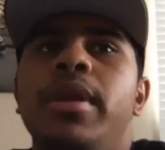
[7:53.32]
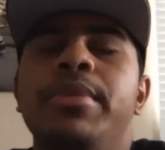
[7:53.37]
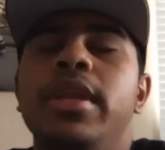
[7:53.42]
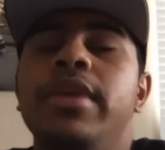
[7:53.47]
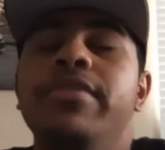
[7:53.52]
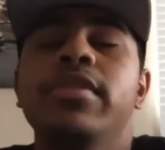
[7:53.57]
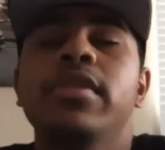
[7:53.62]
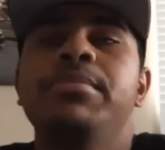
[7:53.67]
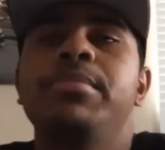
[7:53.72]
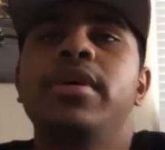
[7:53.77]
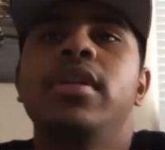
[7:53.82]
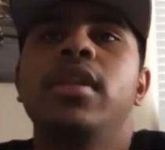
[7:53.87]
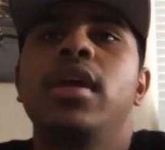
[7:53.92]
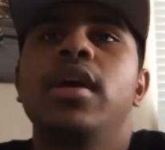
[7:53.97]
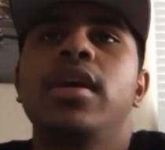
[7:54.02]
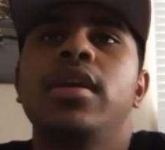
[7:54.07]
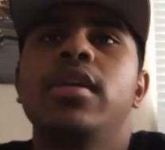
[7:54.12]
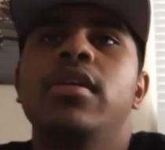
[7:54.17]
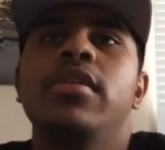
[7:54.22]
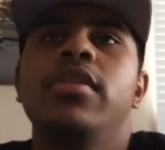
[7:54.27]
even
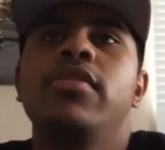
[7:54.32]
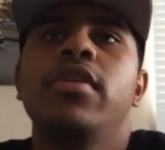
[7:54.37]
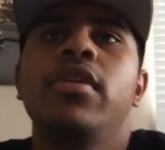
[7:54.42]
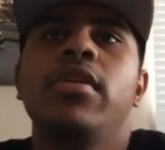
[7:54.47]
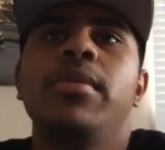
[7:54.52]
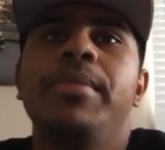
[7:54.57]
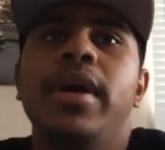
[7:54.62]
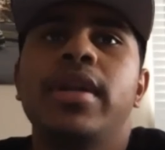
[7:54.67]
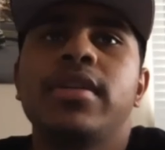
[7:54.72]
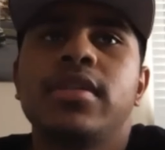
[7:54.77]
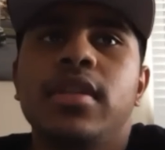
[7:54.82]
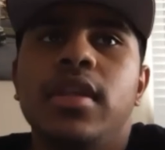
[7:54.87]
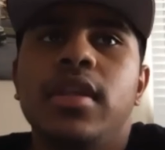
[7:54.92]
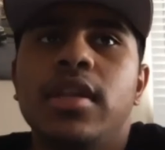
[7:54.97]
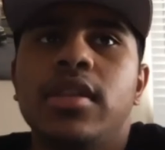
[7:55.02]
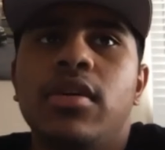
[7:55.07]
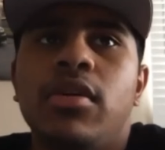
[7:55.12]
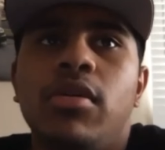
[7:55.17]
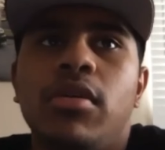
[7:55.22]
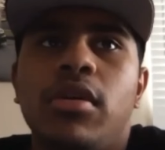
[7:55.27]
going back to
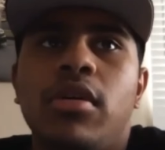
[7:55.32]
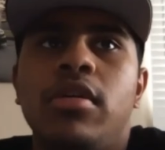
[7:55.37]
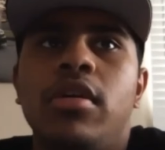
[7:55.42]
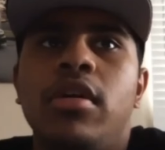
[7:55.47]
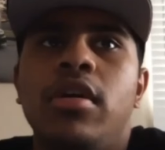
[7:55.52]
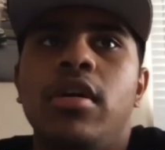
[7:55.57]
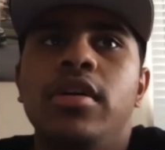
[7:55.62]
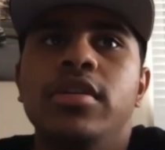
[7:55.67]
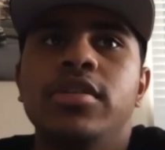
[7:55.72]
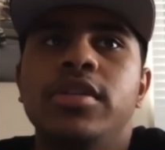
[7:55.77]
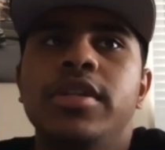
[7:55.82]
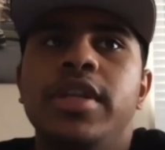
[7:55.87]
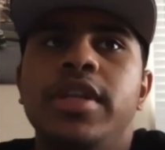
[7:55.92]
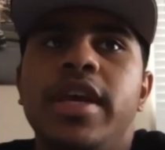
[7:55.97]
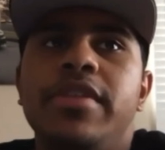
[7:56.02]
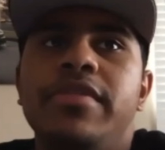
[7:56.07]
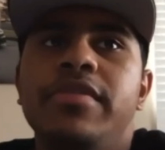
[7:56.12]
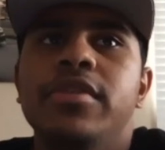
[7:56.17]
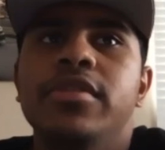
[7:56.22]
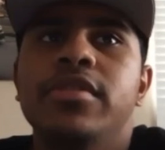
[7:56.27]
like the whole
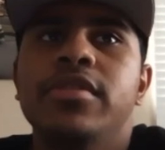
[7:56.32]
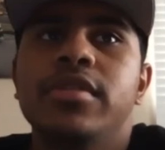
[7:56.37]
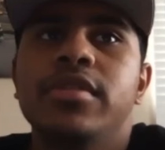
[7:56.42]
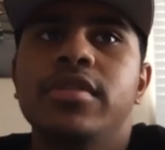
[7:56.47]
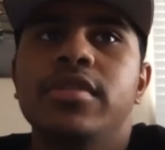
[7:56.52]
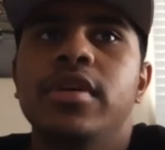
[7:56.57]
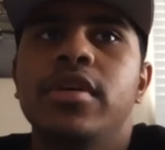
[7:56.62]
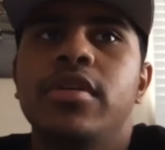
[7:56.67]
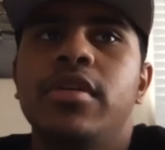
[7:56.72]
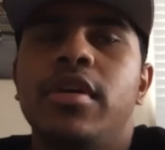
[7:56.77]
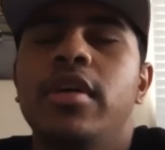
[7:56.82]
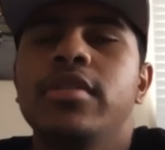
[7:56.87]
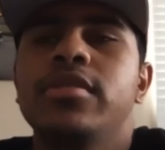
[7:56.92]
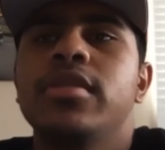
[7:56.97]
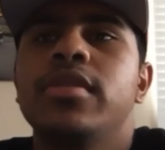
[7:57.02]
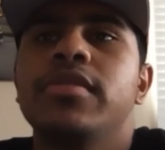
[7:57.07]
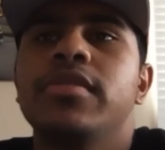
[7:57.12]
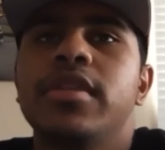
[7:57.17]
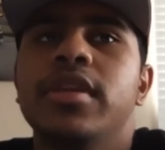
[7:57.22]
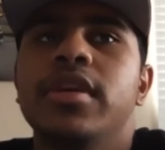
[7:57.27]
sedan versus
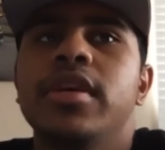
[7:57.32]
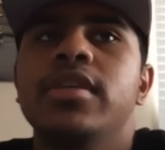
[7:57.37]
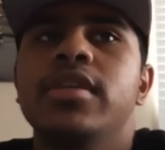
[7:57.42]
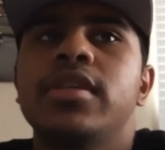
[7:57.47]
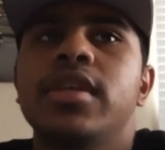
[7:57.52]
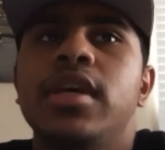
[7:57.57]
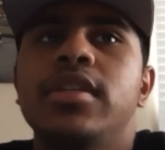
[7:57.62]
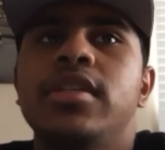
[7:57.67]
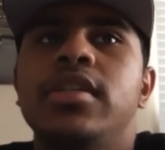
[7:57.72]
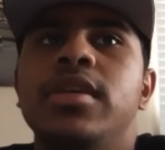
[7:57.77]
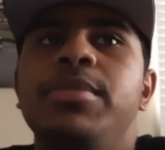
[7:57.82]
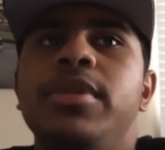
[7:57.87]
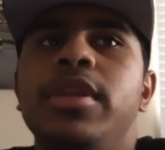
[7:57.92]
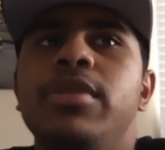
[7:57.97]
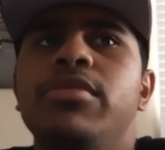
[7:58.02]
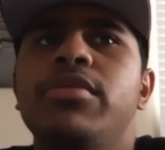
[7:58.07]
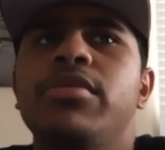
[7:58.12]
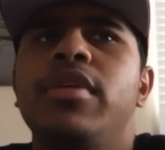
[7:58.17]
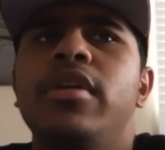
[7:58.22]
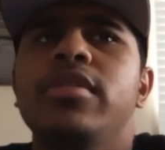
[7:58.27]
crossover thing is that typically
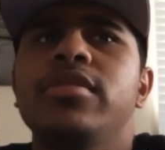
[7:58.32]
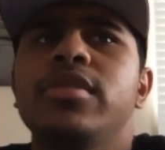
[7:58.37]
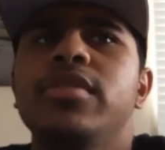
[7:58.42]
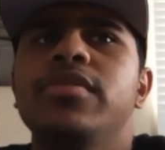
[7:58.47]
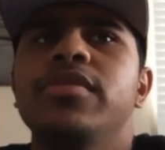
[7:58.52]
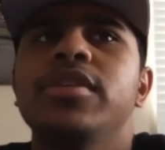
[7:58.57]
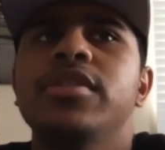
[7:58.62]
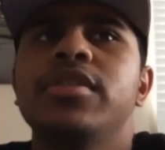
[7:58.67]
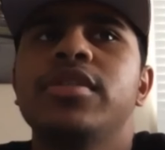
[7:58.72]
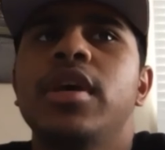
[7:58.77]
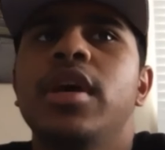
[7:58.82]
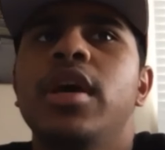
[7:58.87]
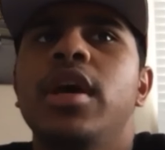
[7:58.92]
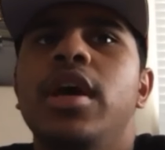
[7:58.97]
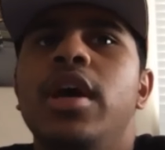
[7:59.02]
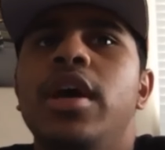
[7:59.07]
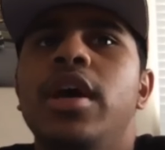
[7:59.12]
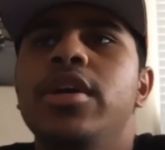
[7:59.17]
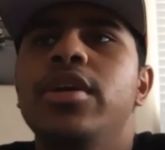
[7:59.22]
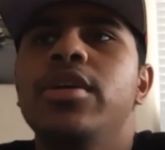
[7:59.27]
with crossovers,
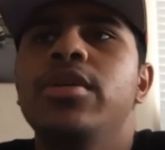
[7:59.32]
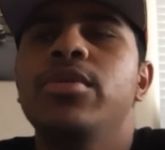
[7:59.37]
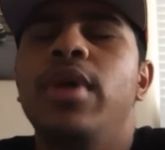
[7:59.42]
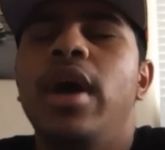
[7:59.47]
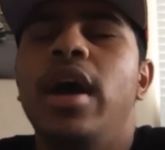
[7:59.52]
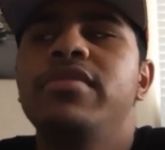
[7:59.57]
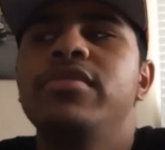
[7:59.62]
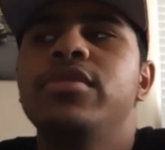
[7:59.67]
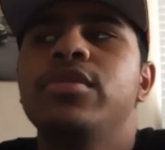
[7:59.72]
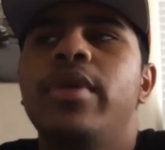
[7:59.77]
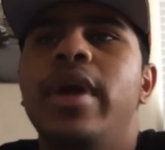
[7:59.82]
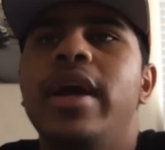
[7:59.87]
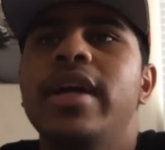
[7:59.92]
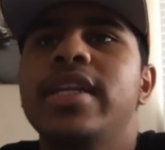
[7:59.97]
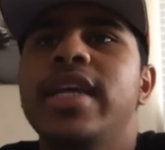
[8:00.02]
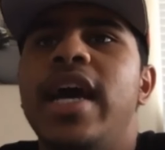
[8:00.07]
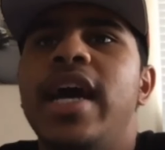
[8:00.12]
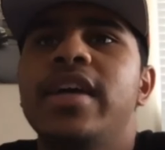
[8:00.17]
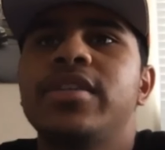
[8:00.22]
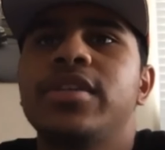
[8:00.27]
you have direct
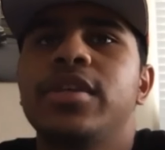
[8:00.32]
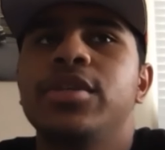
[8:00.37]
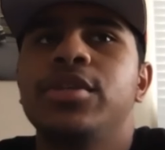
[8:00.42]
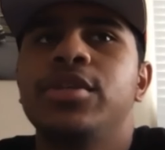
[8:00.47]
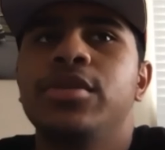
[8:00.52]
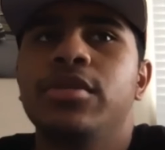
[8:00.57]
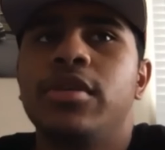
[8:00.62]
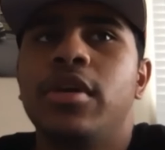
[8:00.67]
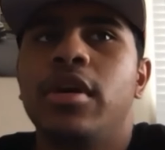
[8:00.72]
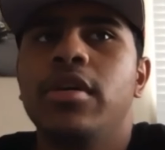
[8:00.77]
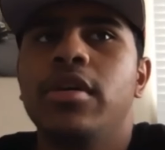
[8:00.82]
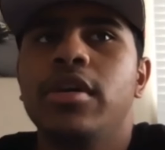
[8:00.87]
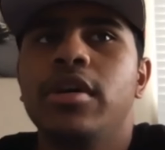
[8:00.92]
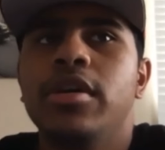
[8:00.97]
access to your cargo,